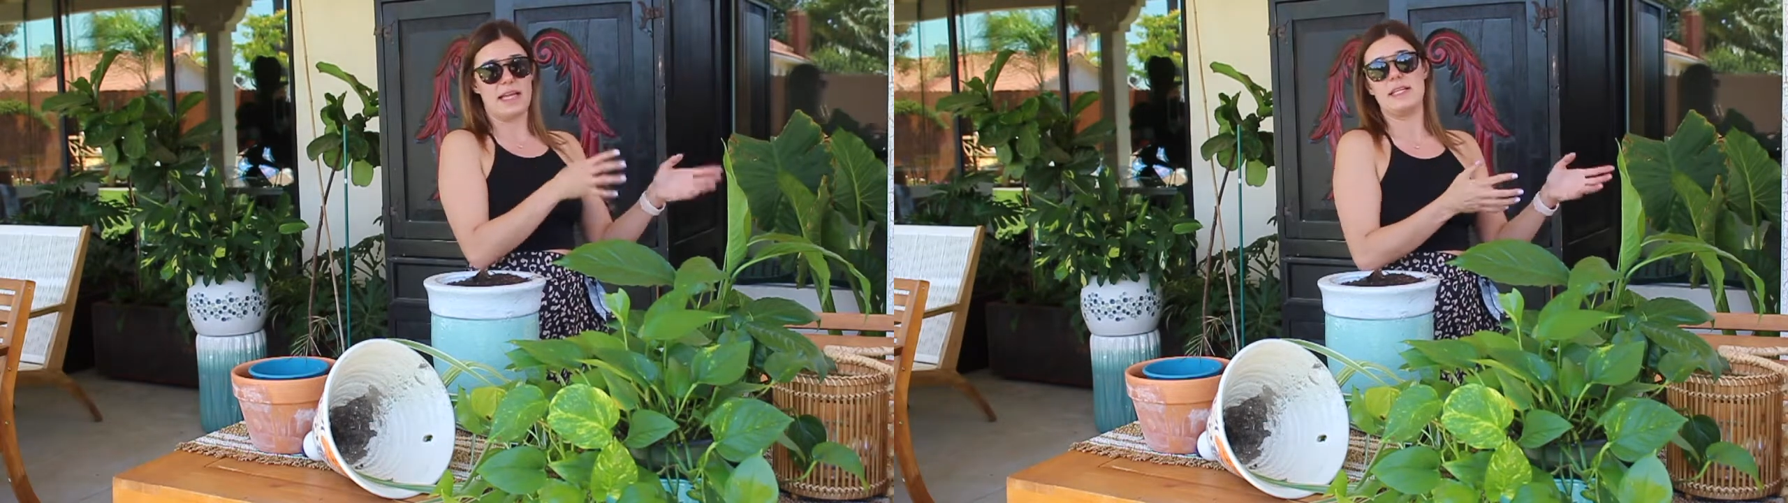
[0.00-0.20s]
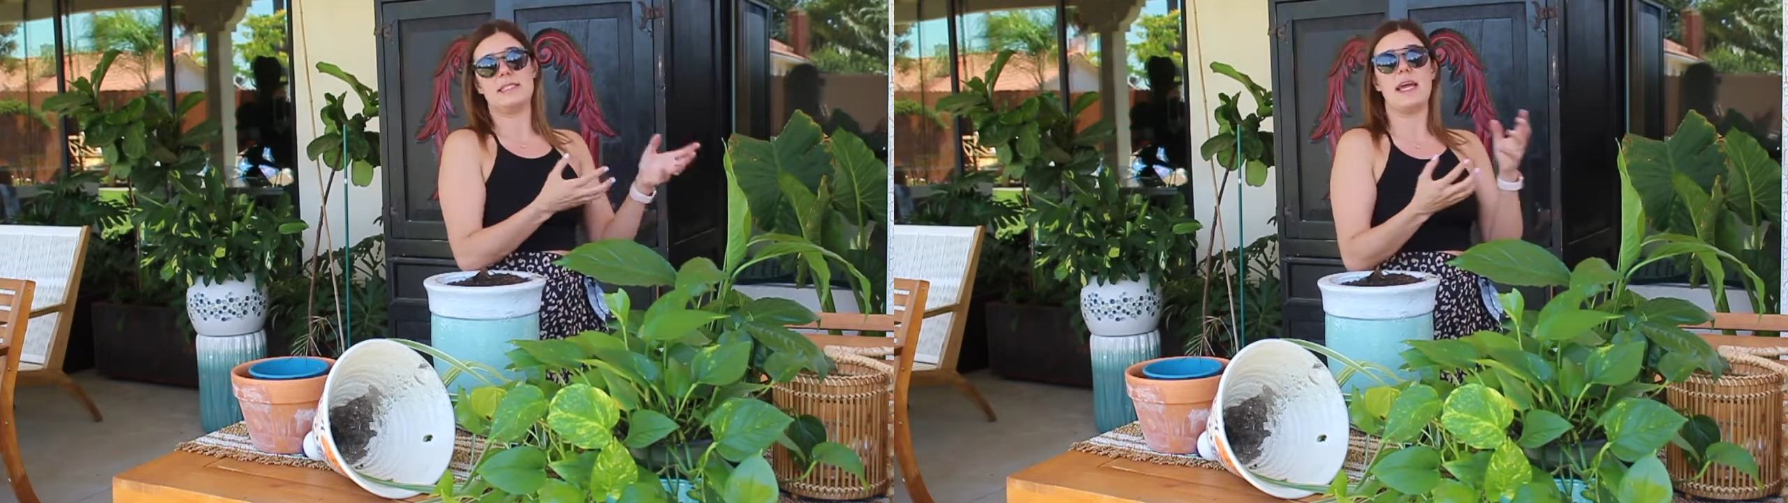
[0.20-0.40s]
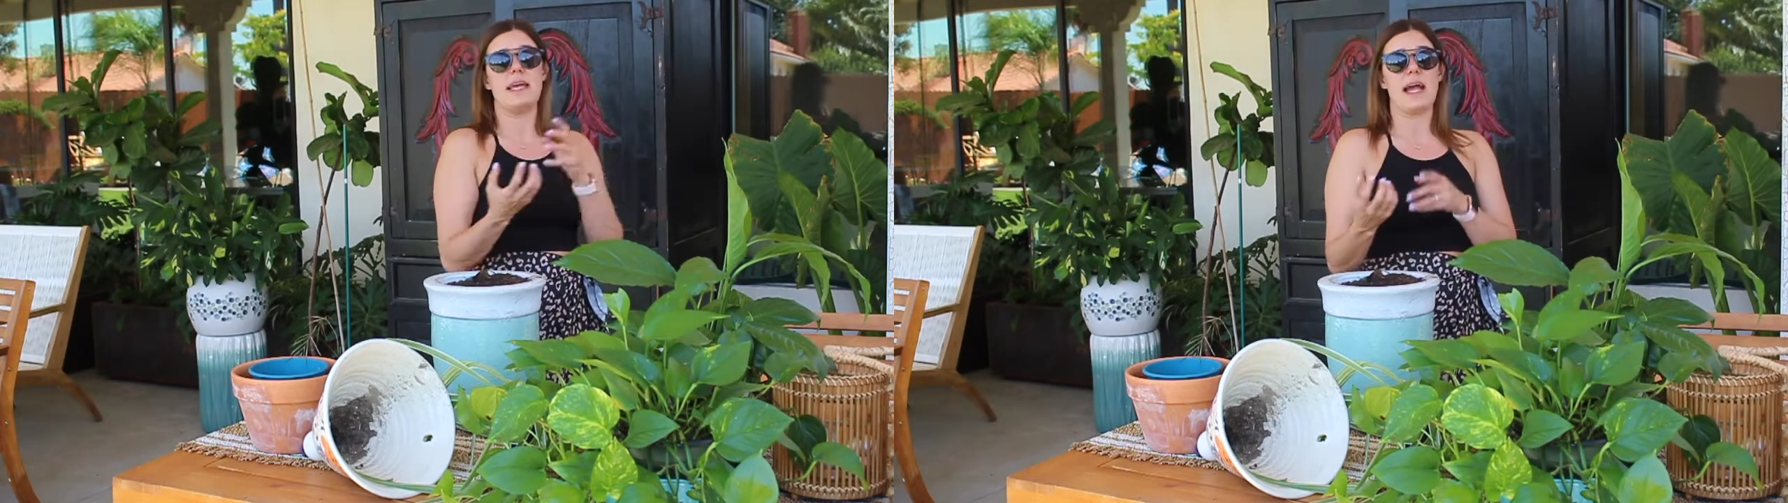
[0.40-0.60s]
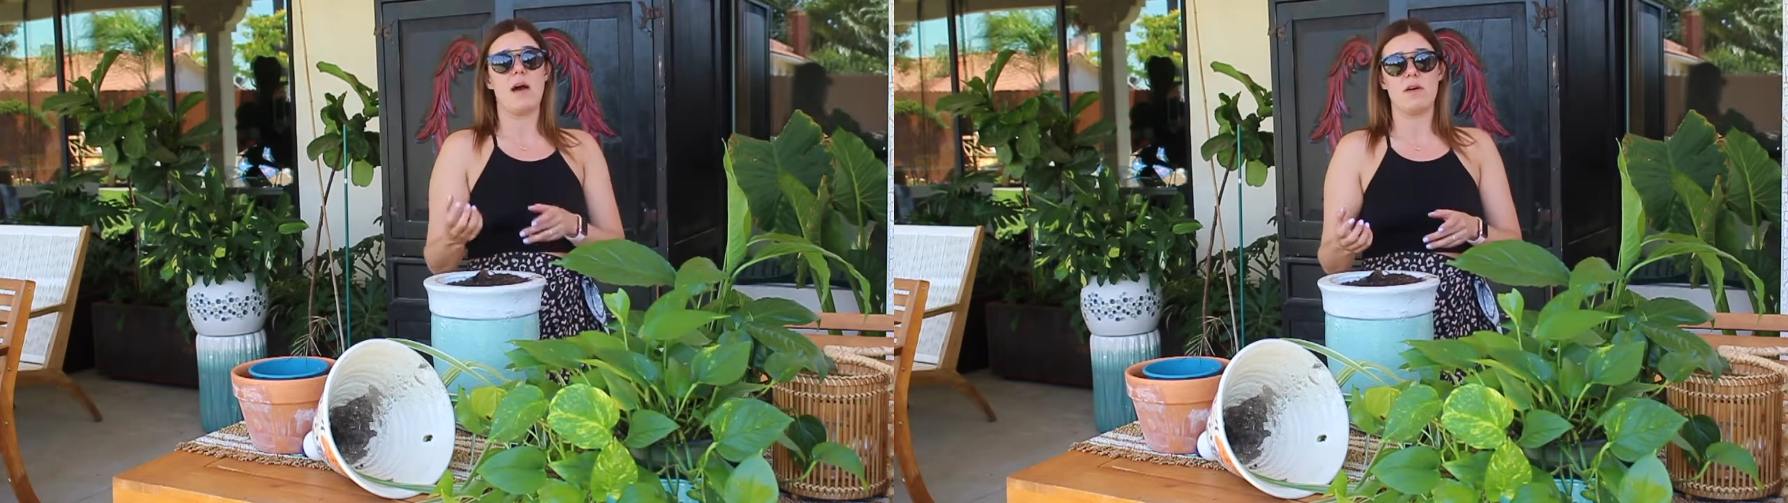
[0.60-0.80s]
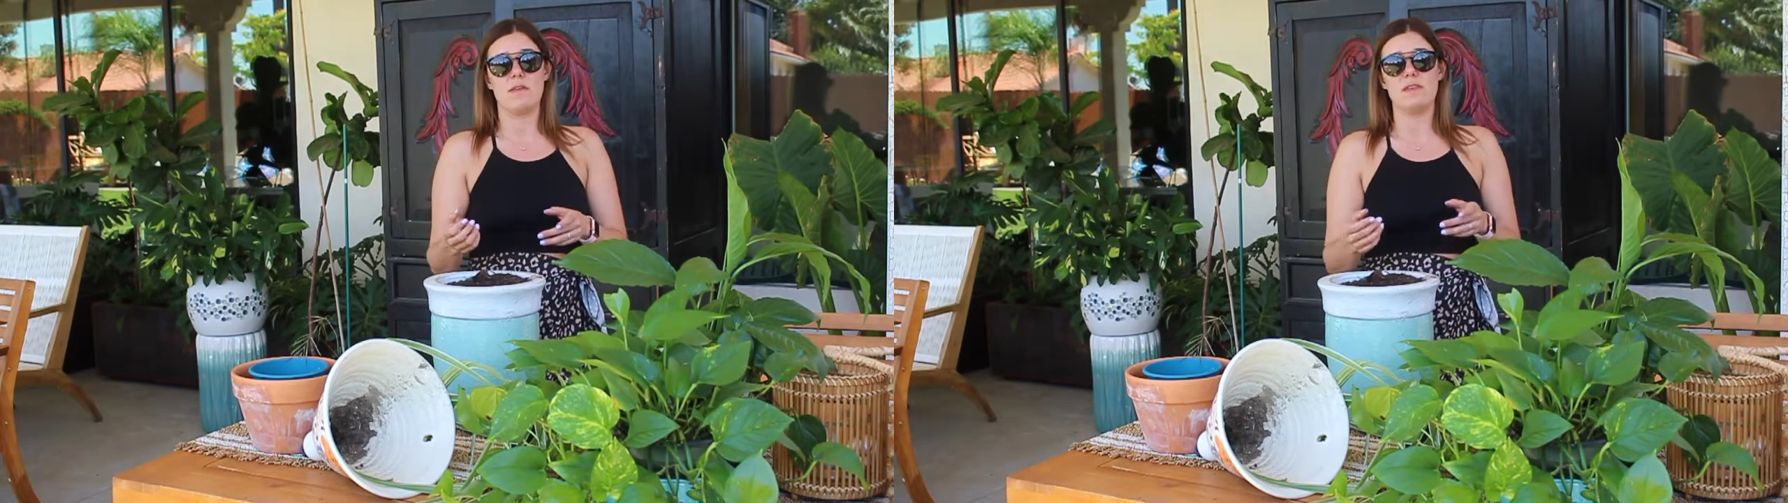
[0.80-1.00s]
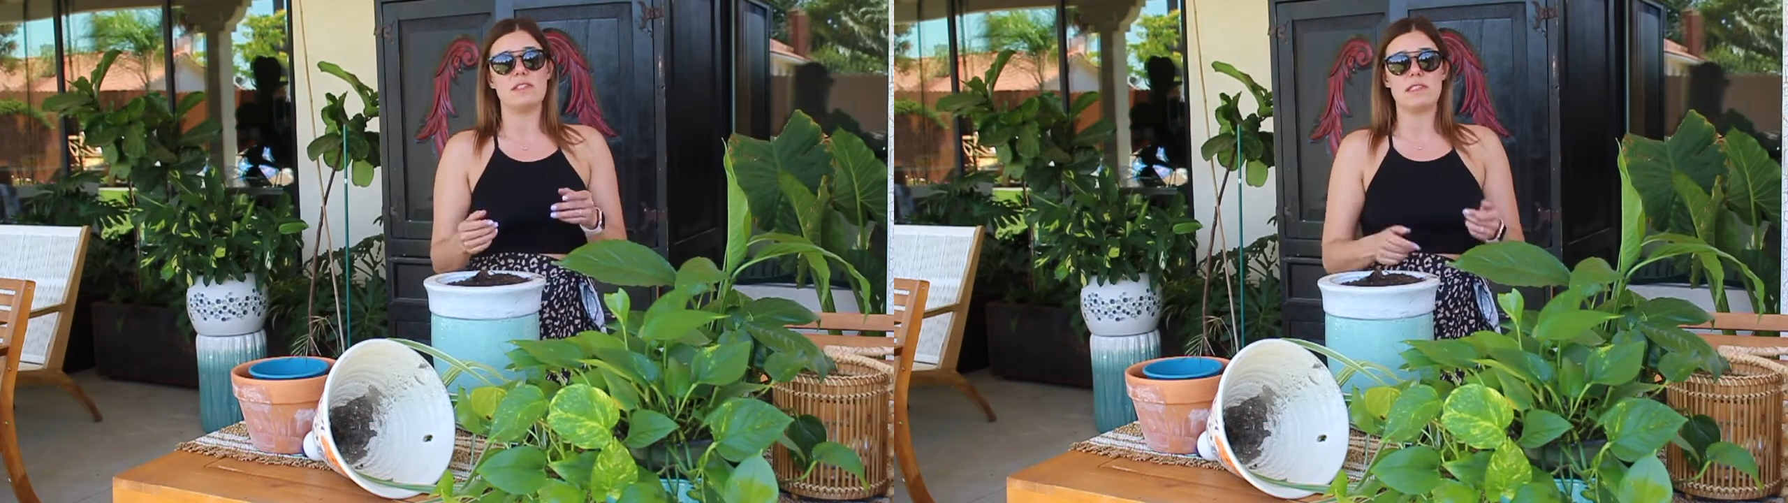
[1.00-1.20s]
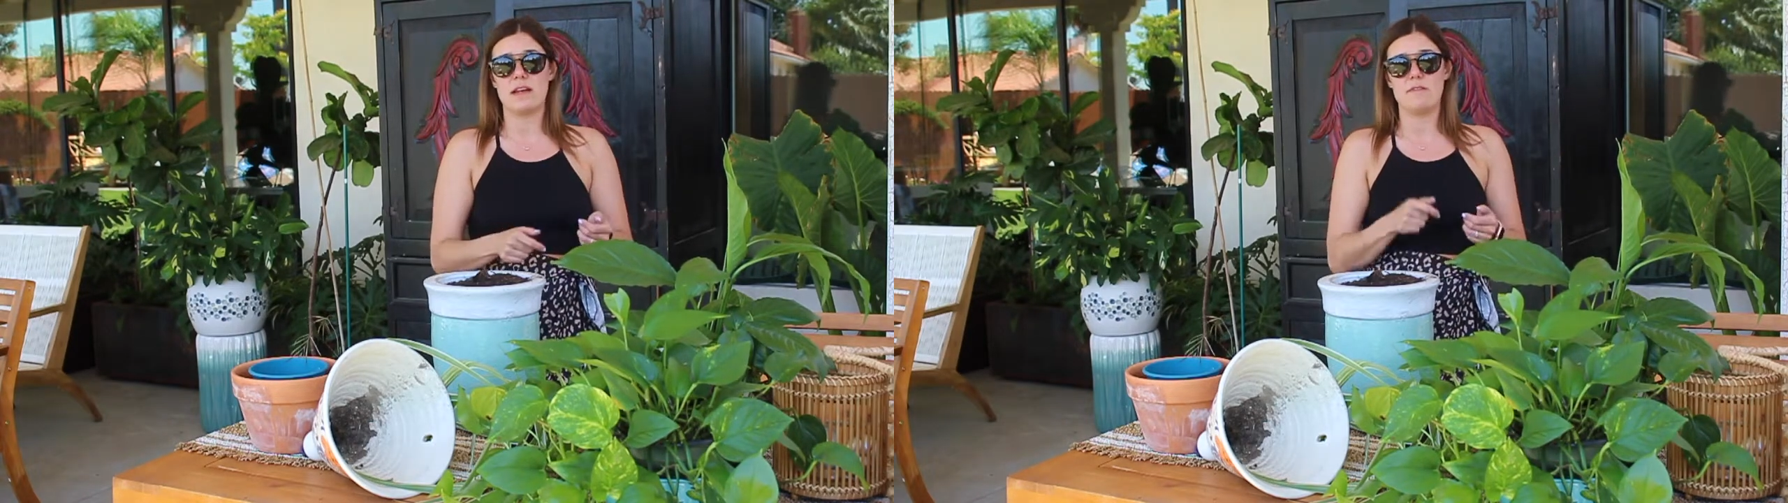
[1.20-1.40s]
can take out of instead